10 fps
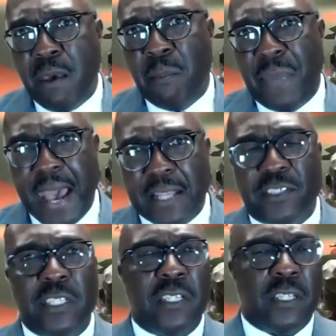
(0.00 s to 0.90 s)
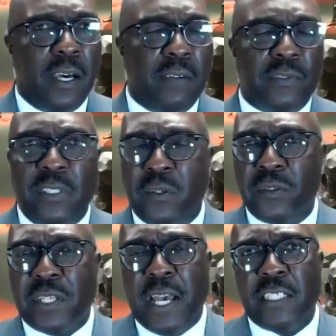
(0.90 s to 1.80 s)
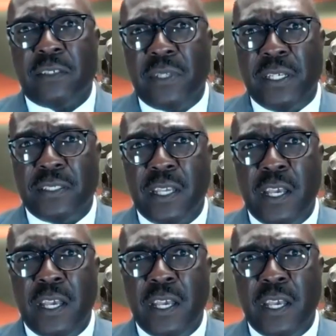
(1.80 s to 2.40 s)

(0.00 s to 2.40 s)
bats and gloves and those kinds of things.